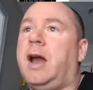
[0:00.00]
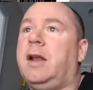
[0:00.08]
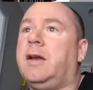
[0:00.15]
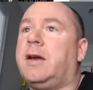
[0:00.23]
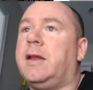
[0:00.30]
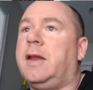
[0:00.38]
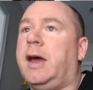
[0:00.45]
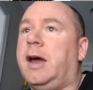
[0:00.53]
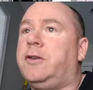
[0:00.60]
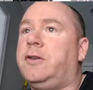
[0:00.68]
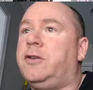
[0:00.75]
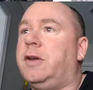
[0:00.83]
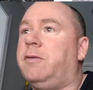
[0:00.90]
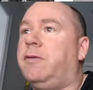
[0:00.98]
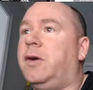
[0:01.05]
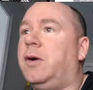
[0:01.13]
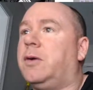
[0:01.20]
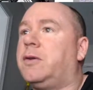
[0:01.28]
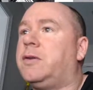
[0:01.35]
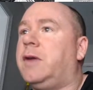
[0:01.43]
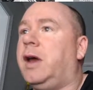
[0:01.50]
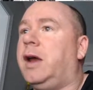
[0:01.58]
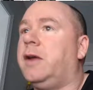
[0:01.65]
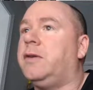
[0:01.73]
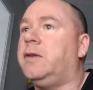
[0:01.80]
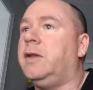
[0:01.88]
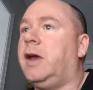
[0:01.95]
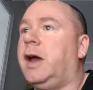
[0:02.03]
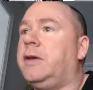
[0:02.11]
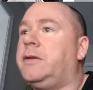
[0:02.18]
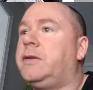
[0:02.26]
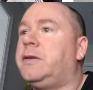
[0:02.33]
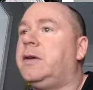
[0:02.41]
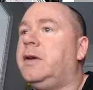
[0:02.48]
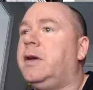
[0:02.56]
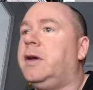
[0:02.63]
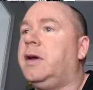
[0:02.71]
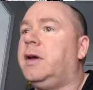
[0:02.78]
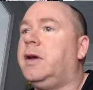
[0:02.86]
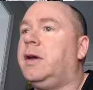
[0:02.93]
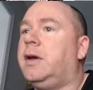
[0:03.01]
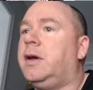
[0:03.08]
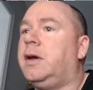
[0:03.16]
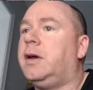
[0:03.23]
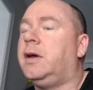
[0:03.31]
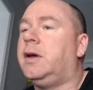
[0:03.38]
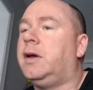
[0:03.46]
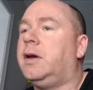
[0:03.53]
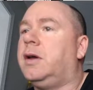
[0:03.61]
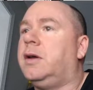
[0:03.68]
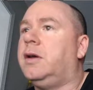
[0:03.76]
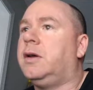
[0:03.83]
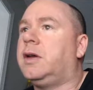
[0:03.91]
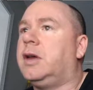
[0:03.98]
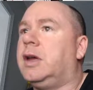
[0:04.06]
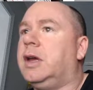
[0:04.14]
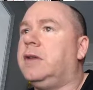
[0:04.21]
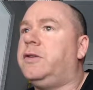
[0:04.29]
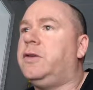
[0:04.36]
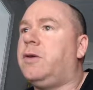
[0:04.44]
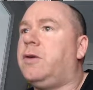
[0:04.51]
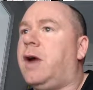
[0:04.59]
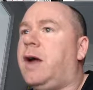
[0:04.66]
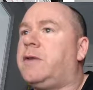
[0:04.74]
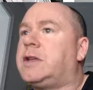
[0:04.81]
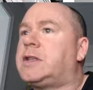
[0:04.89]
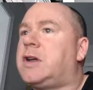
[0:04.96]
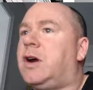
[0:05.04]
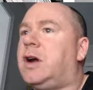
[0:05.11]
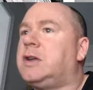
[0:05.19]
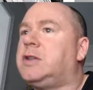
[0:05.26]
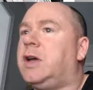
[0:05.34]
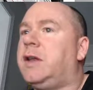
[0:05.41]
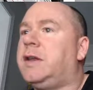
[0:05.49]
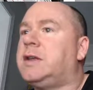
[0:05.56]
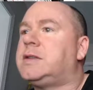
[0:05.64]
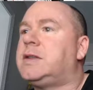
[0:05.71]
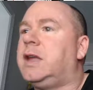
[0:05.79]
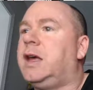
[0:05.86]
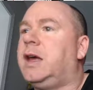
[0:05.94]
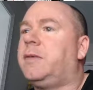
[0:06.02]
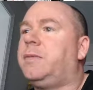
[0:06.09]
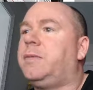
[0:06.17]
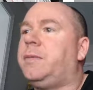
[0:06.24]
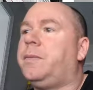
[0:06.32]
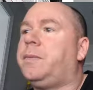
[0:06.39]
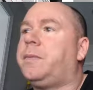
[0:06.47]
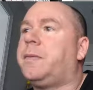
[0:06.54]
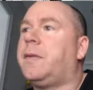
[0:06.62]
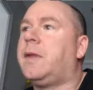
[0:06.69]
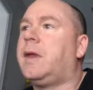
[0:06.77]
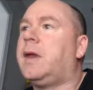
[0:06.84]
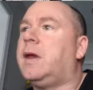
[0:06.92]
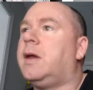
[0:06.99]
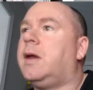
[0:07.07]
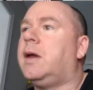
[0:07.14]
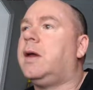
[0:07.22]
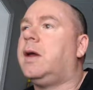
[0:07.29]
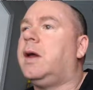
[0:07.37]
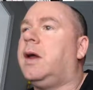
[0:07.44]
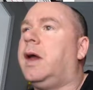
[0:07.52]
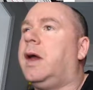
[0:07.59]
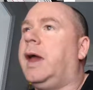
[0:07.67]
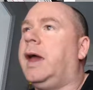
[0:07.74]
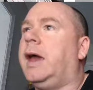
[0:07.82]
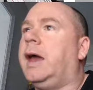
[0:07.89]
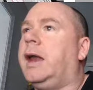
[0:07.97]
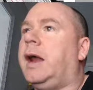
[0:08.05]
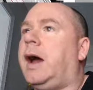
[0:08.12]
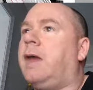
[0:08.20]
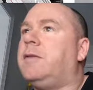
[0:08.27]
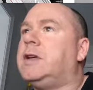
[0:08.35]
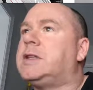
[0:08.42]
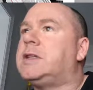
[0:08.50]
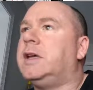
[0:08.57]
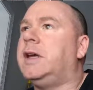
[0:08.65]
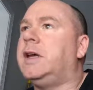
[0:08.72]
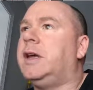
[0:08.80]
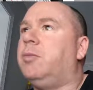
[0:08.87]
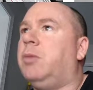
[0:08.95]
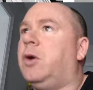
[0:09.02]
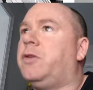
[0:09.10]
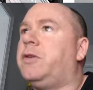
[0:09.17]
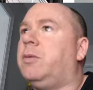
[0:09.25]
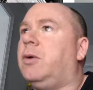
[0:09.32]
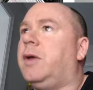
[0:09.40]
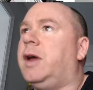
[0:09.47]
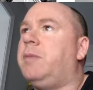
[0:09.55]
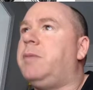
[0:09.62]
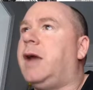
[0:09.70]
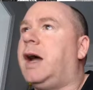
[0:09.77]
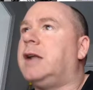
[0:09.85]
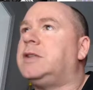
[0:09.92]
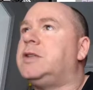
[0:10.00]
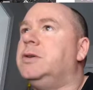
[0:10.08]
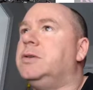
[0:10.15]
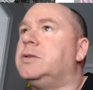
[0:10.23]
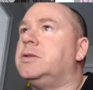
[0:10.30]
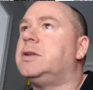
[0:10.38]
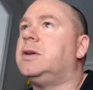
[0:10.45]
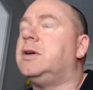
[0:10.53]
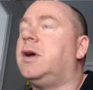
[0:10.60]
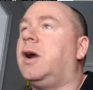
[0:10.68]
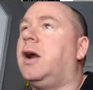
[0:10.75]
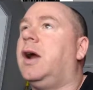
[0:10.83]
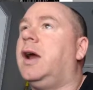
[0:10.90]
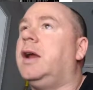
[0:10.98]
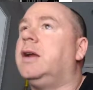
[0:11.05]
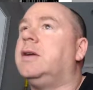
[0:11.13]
Look at that shit, folks. That is nice. You could get 2 graphics cards on this thing. And obviously multiple M.2s. All right.